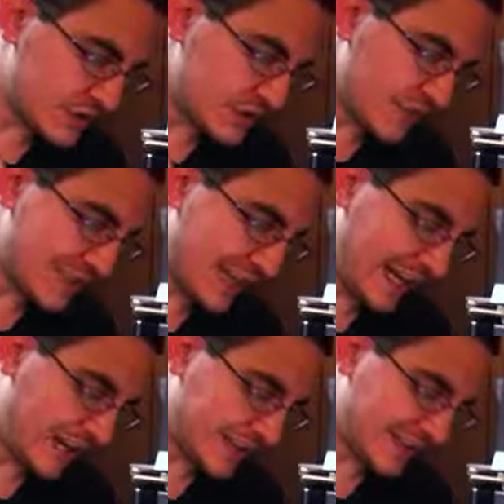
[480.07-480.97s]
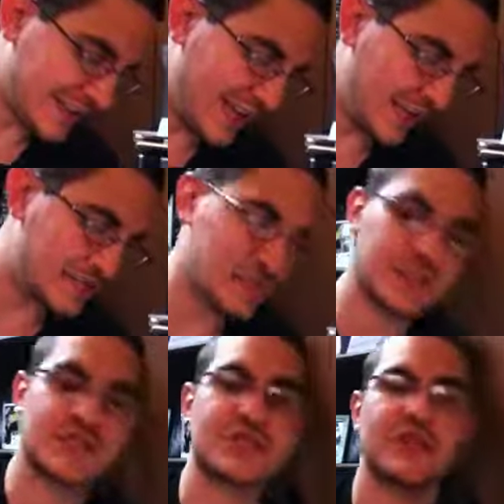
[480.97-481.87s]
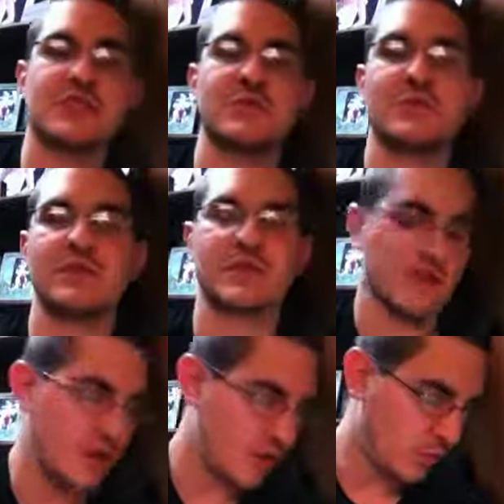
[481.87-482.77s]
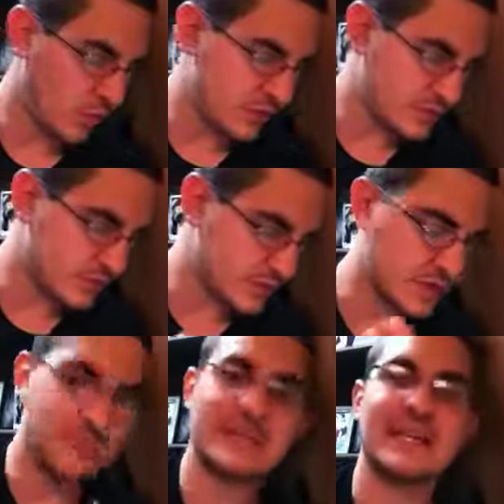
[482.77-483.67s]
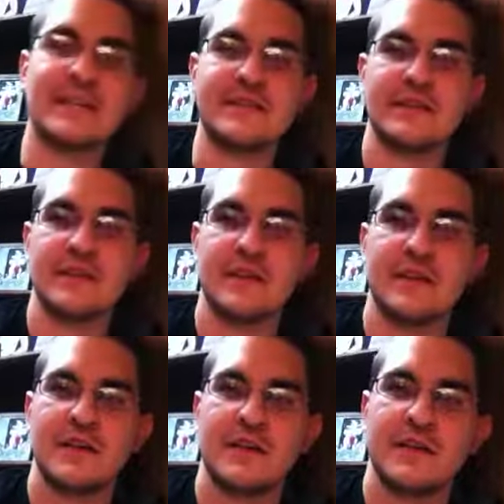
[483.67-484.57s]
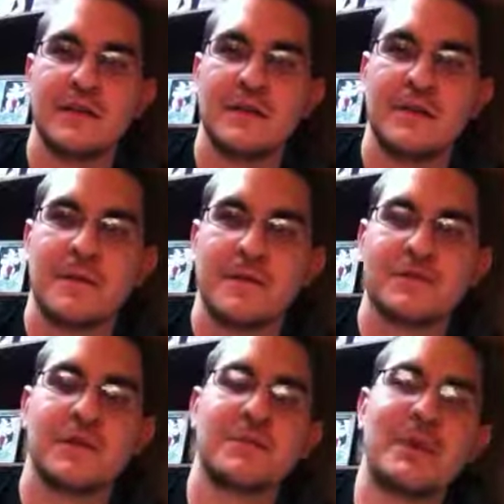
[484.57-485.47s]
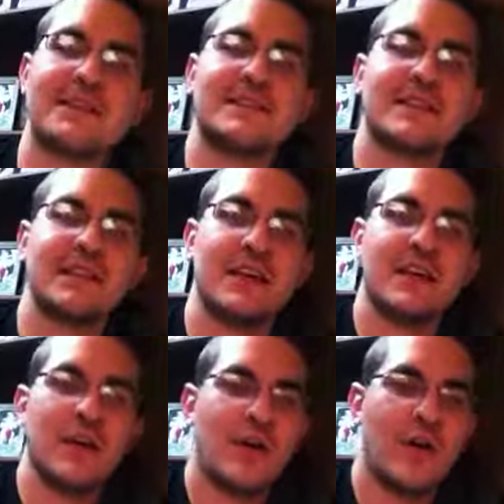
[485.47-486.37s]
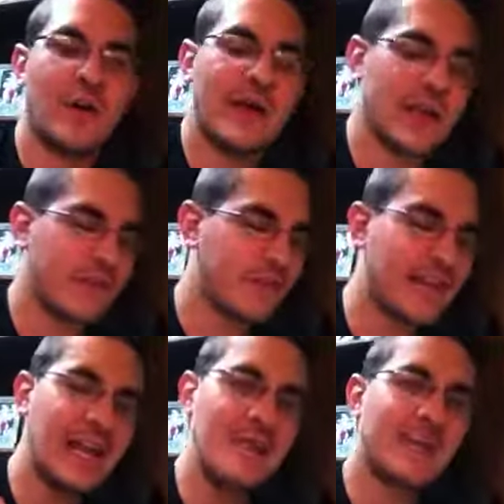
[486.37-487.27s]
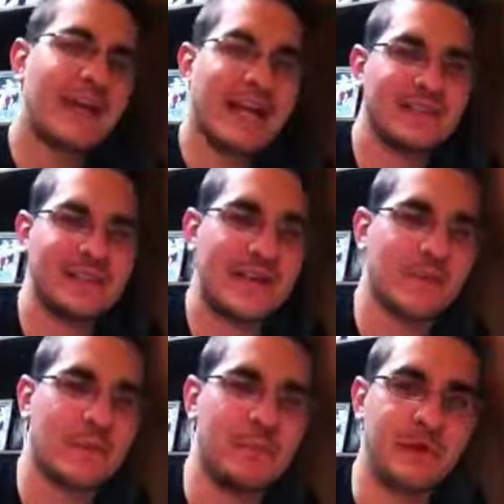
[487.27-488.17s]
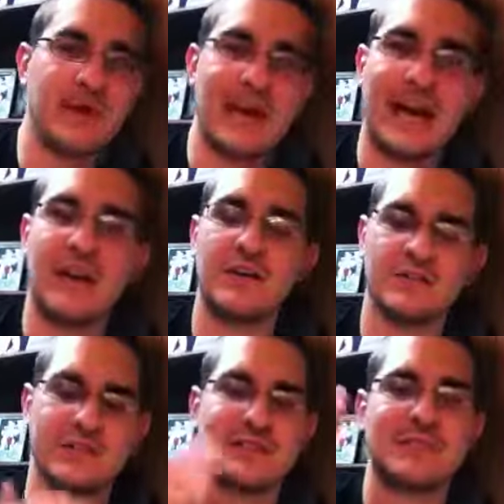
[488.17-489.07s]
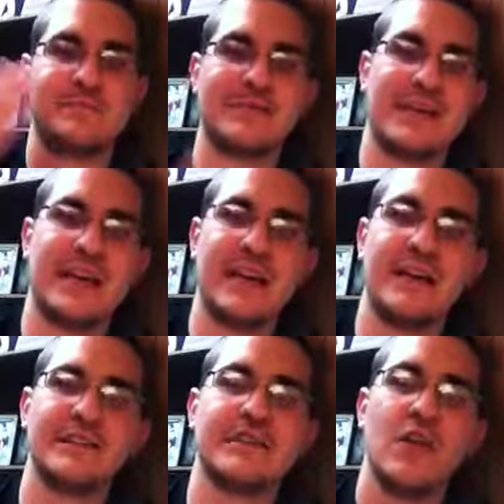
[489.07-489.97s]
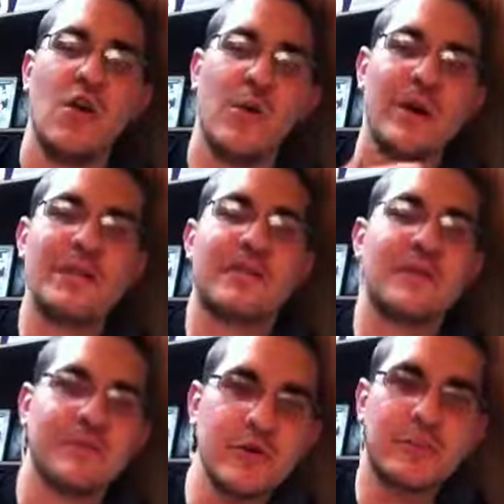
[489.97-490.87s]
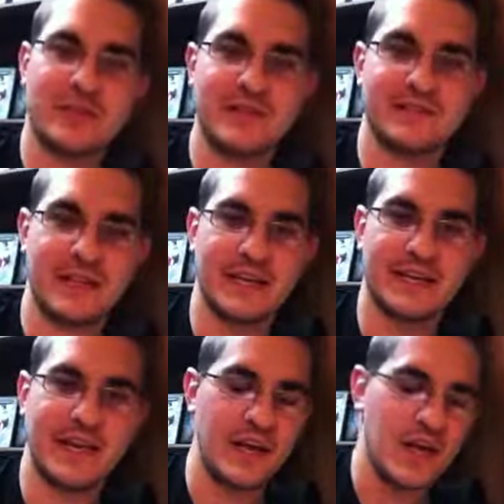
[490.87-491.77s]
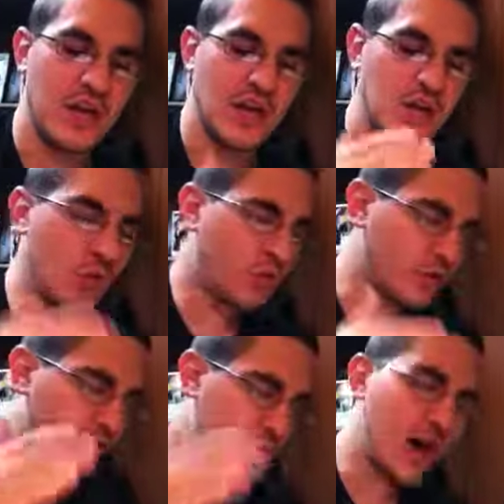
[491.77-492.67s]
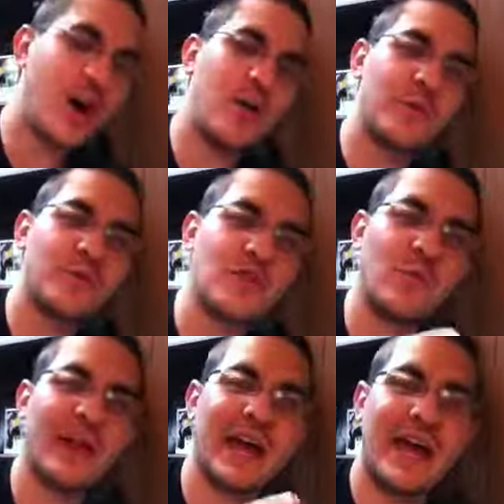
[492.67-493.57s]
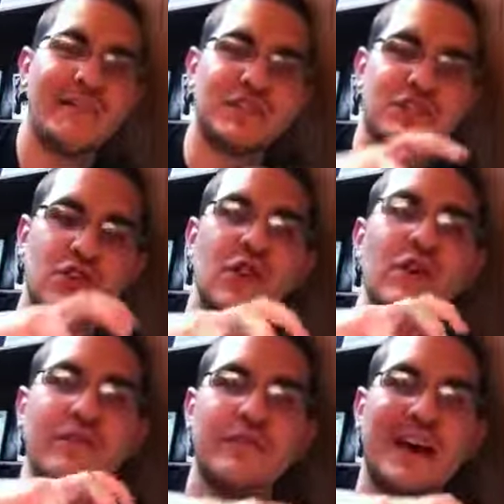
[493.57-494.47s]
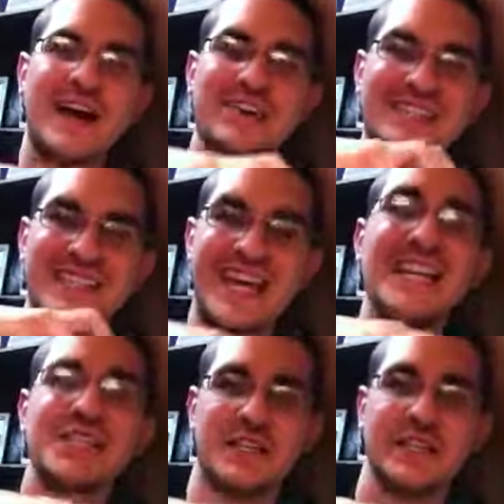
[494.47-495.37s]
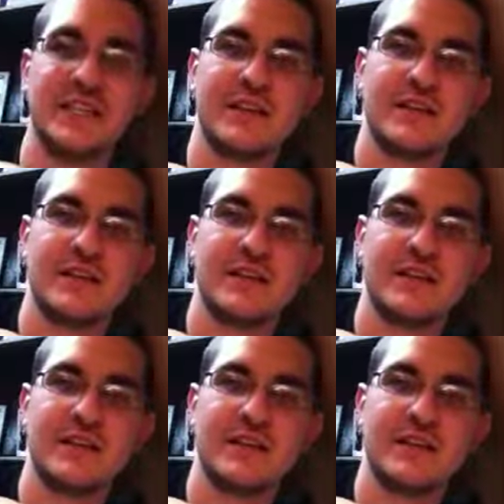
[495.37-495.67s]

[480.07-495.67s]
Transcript: struck that house, it collapsed, its destruction was, was, was complete. So it's basically, you know, it, if anybody has ever built a house, looked at plans, or anything, blueprints like that, you would know that you want to have a strong foundation